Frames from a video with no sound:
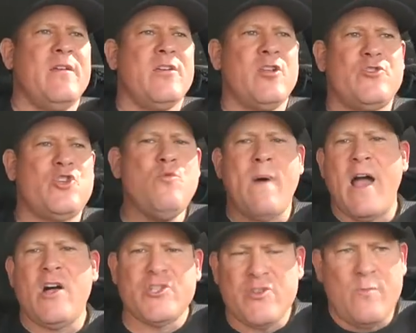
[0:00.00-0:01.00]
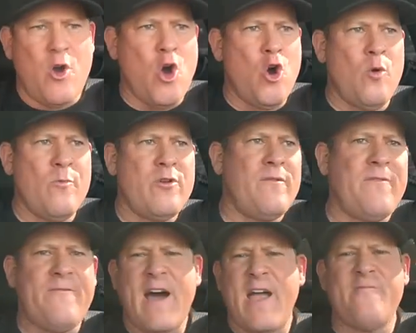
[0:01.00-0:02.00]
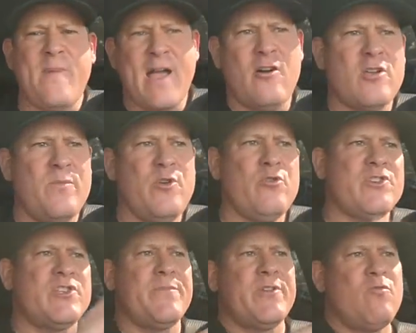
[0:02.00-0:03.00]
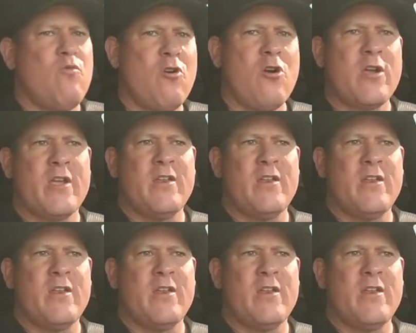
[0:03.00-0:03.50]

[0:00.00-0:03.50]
you know, 2 miles from home, or you have a 5-mile commute or something to work,